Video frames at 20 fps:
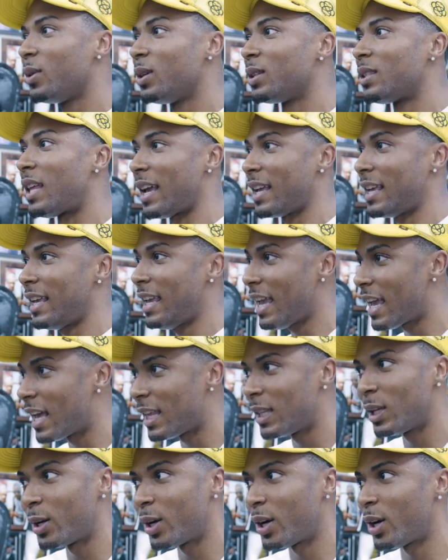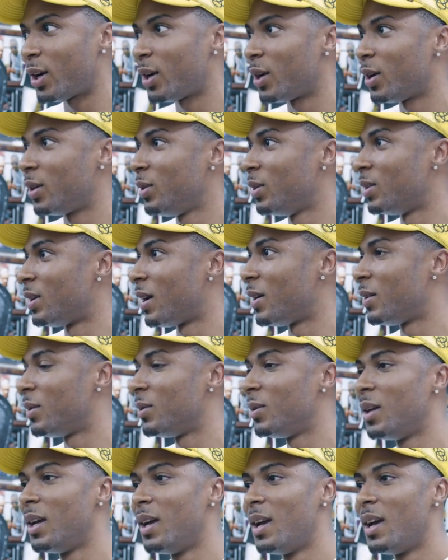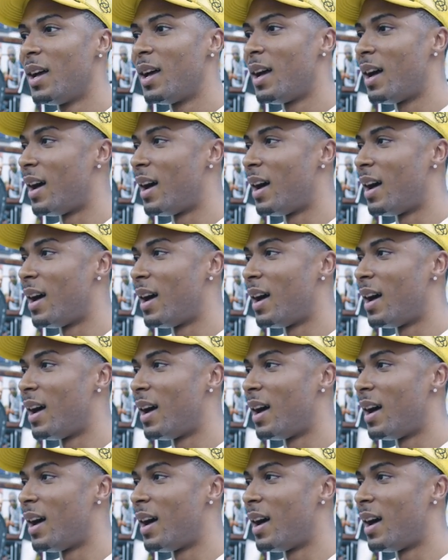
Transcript: areas like Keller, Cedar